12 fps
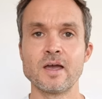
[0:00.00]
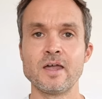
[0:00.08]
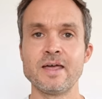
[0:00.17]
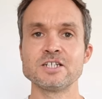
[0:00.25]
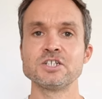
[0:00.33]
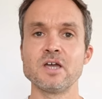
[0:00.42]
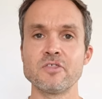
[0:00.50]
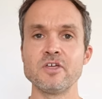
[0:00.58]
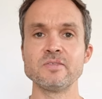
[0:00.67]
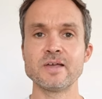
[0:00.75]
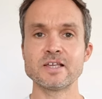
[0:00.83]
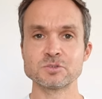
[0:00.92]
And actually I
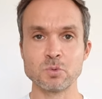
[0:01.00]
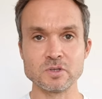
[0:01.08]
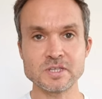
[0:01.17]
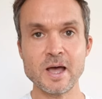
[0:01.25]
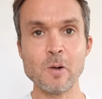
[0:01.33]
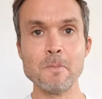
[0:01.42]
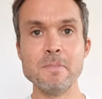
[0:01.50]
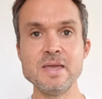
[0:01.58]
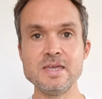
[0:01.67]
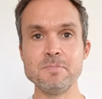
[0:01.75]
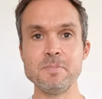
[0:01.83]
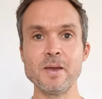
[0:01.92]
think that's what's helped
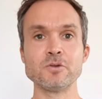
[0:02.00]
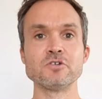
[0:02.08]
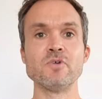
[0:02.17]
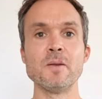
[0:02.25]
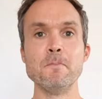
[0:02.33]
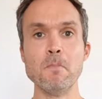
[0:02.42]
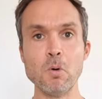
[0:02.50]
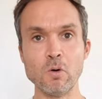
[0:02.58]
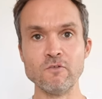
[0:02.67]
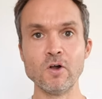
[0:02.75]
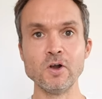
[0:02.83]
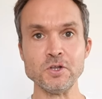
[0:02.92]
me be able to run more
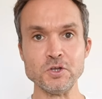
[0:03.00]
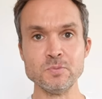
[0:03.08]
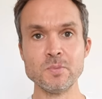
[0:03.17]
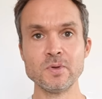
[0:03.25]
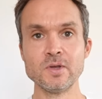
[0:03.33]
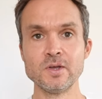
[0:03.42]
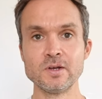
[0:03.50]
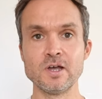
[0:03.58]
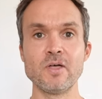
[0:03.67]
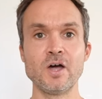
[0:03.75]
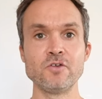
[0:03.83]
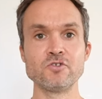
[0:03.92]
volume,
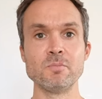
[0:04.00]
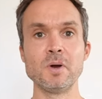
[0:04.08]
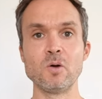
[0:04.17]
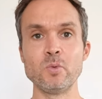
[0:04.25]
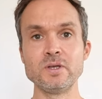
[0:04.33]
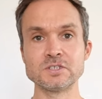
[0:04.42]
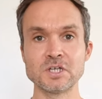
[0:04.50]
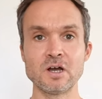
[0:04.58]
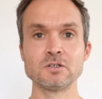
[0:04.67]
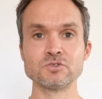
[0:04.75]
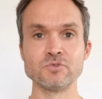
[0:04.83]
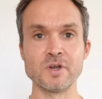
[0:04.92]
like the 100-mile weeks that
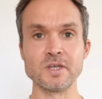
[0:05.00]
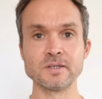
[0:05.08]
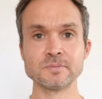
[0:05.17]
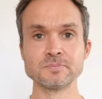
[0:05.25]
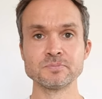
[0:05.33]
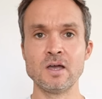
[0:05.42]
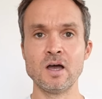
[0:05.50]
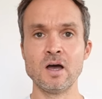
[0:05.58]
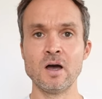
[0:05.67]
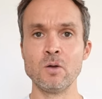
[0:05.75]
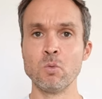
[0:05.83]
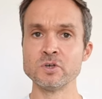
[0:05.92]
I was running.
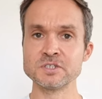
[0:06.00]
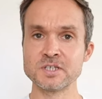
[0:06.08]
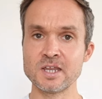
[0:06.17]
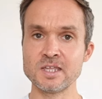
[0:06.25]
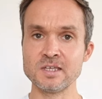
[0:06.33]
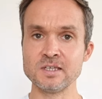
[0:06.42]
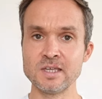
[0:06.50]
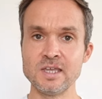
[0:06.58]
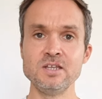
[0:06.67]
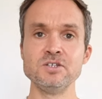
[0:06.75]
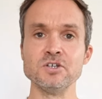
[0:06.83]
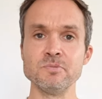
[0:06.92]
I wasn't getting
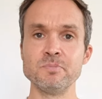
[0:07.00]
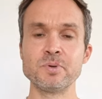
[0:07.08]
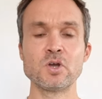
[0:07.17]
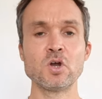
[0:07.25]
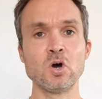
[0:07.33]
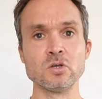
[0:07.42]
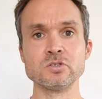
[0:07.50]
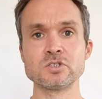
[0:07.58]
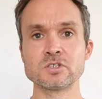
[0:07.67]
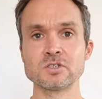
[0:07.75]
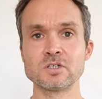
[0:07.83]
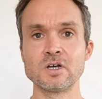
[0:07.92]
injured
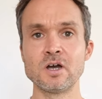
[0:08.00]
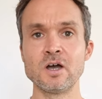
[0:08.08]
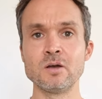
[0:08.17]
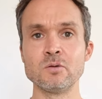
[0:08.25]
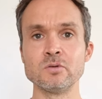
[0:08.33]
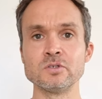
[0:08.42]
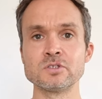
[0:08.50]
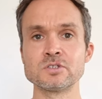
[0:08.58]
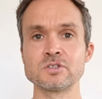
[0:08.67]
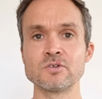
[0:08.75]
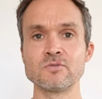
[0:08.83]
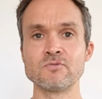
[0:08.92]
because I
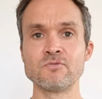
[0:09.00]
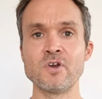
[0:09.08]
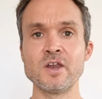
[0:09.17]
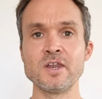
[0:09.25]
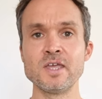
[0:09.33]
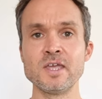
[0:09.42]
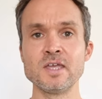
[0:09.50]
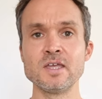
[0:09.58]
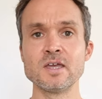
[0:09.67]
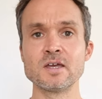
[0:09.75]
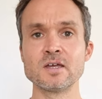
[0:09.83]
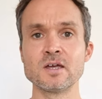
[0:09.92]
was
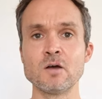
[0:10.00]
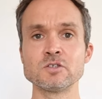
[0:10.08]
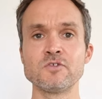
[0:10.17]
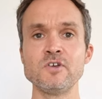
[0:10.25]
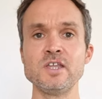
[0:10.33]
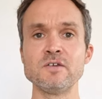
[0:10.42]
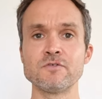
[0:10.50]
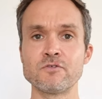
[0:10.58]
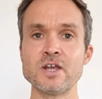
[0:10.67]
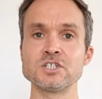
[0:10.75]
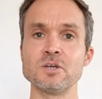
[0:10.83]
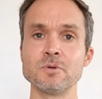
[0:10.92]
feeling
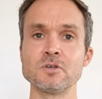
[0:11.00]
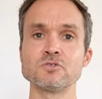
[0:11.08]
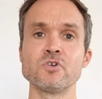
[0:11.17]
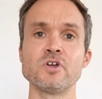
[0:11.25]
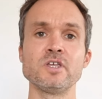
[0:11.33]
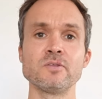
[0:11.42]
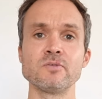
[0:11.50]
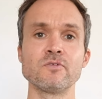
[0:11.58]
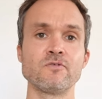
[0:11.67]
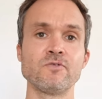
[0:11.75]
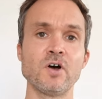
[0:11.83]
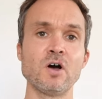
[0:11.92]
fresher because I was running
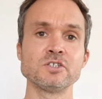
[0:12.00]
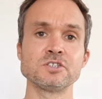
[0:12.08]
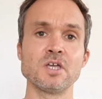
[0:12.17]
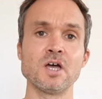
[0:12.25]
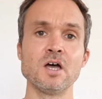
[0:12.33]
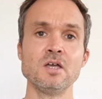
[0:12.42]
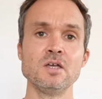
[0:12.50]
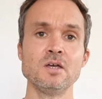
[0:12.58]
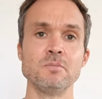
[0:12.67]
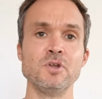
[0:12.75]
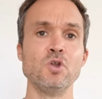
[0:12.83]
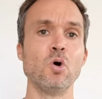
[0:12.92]
faster,
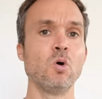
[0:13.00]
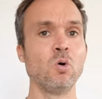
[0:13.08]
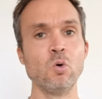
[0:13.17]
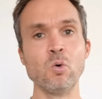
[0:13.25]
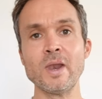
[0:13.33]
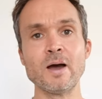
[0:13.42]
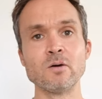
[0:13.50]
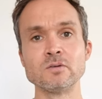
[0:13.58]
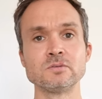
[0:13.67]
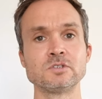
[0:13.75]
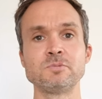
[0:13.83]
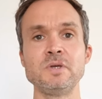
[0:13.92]
but not all-out
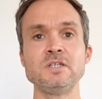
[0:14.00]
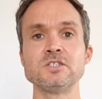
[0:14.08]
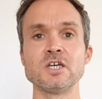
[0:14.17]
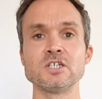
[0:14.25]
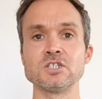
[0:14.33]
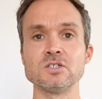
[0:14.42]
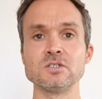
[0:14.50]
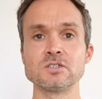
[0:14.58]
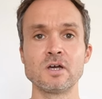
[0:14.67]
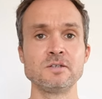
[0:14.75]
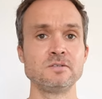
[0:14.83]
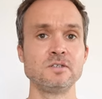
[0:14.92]
speed sessions.
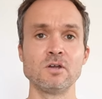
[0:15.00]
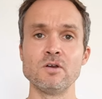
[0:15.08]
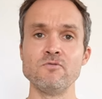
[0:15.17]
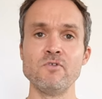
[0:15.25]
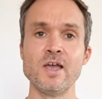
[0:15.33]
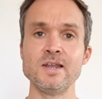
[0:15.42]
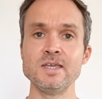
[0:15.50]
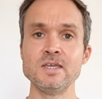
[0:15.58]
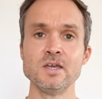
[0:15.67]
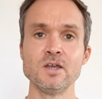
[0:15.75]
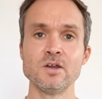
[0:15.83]
I rarely